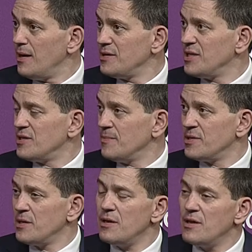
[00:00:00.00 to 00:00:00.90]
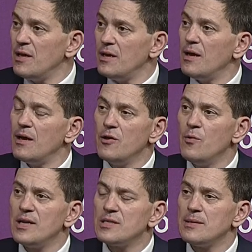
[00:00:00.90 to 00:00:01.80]
uh, systems. The, the
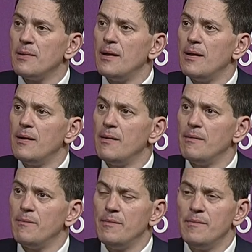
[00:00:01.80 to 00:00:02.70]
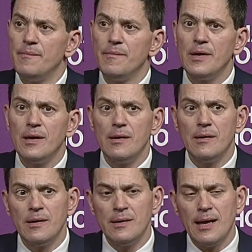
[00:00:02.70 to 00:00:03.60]
US uh, uh,
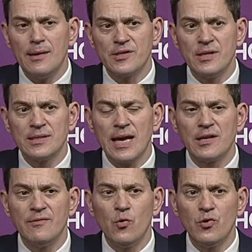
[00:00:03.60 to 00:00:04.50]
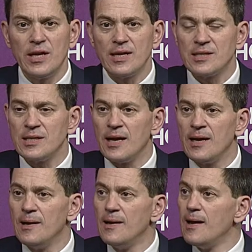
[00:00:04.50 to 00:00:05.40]
announced an executive order
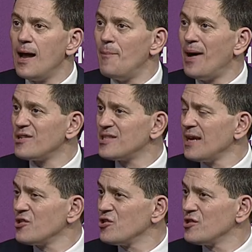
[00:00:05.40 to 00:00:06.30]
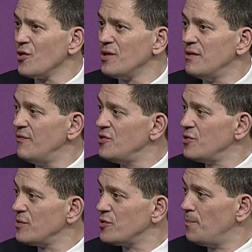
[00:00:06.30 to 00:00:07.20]
yesterday about sanctions on
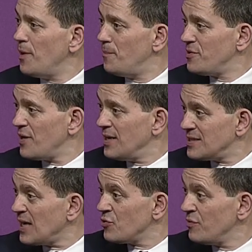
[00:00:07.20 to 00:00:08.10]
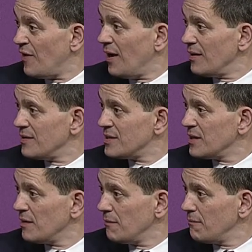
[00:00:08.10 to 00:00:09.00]
individuals who perpetrate sexual
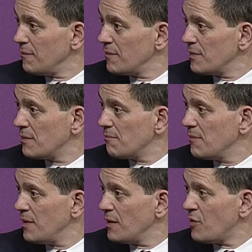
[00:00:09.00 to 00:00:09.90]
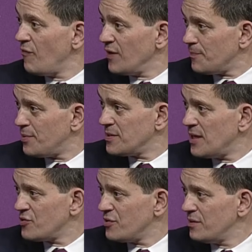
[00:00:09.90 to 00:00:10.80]
violence in conflict, a
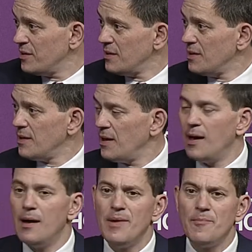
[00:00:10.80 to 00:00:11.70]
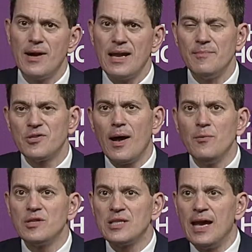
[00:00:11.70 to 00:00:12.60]
presidential memorandum. So
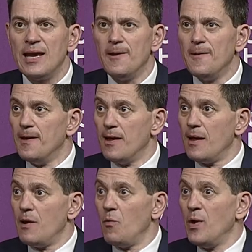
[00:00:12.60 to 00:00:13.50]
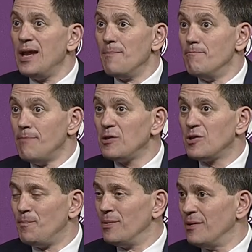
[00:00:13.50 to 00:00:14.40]
I would say we need
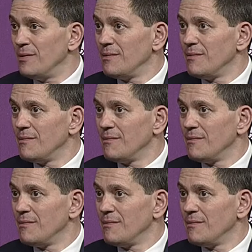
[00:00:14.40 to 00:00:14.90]
multiple